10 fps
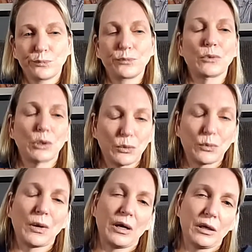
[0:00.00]

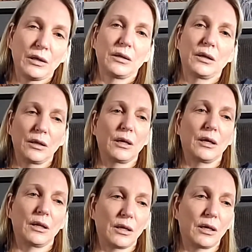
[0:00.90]
Right.
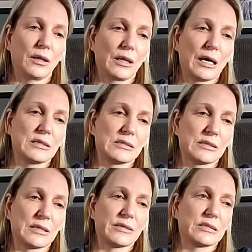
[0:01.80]
And that's
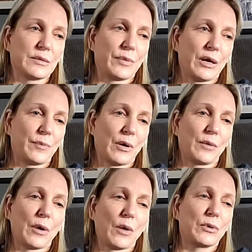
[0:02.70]
the bad part
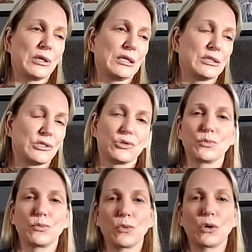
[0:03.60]
about it. We need to do
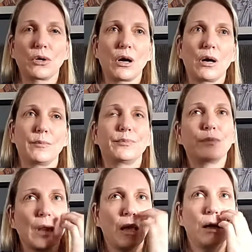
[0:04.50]
more,
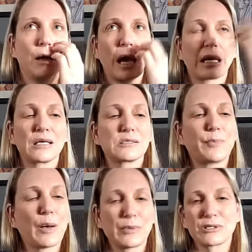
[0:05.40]

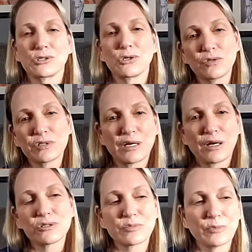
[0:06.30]
public service
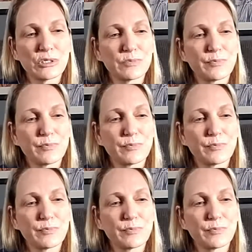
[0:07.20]
announcements.